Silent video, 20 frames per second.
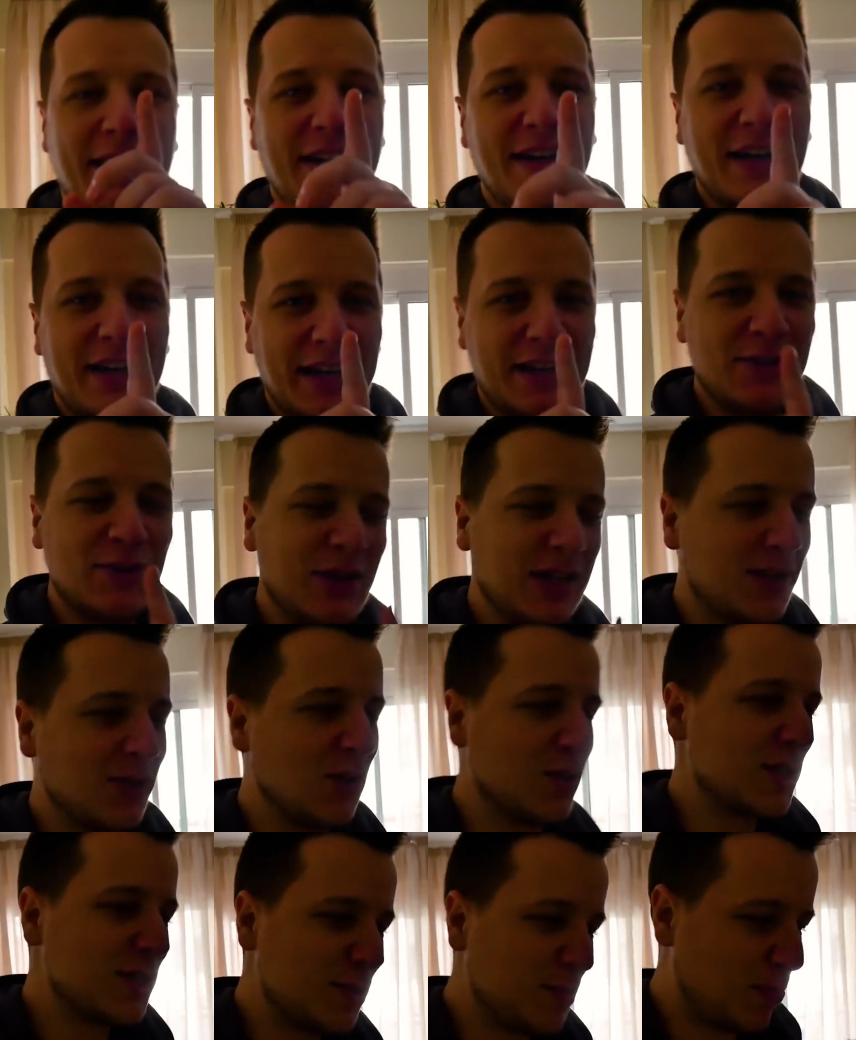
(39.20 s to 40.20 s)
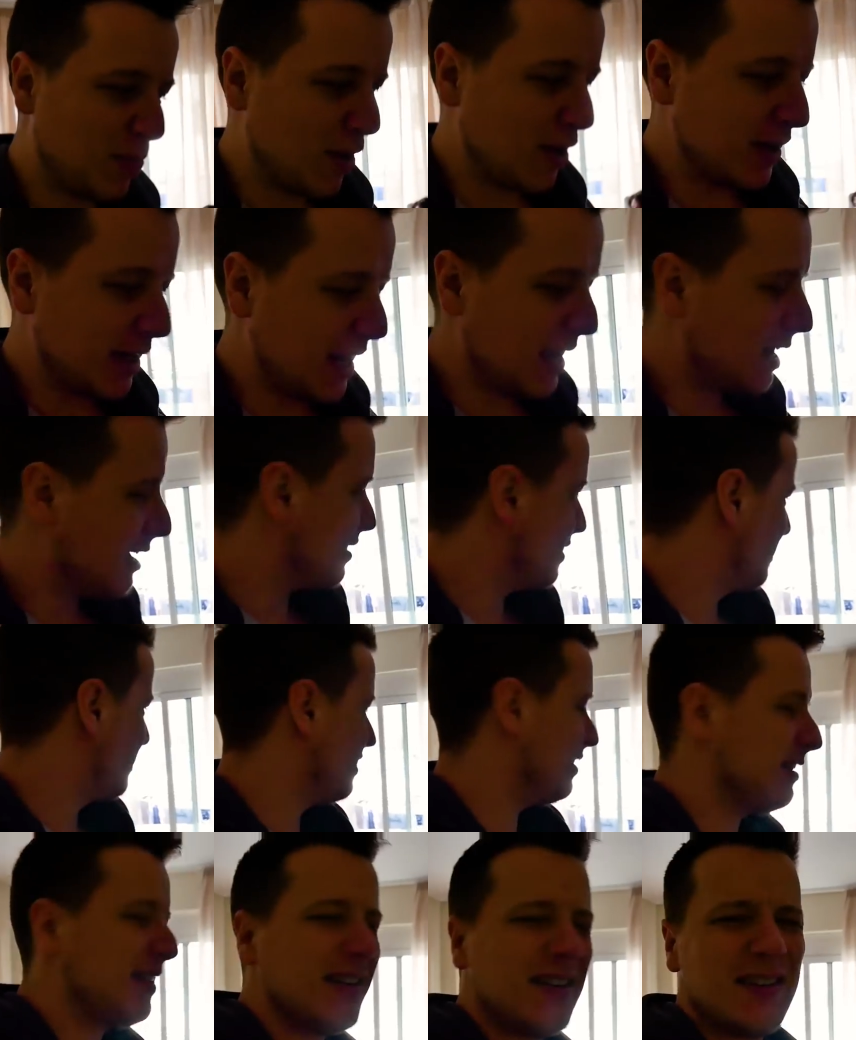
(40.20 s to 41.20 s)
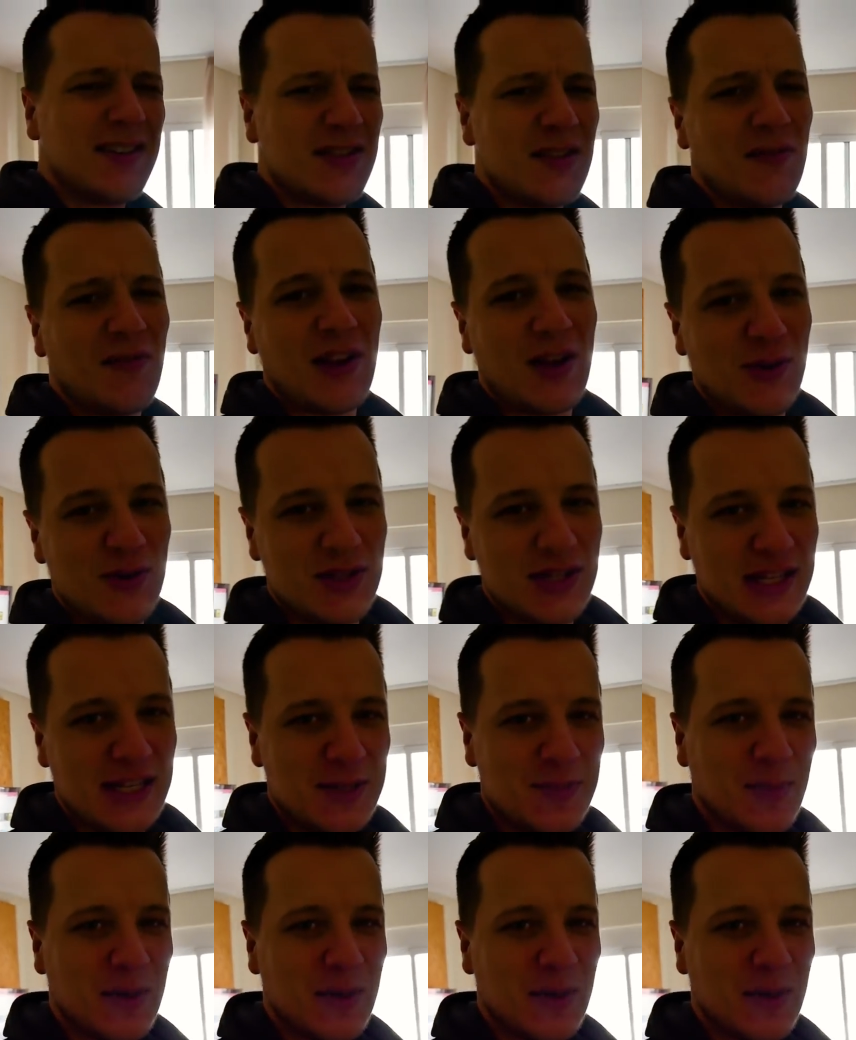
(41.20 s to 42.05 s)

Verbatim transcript: They're in Greek called sporia. They're sunflower seeds,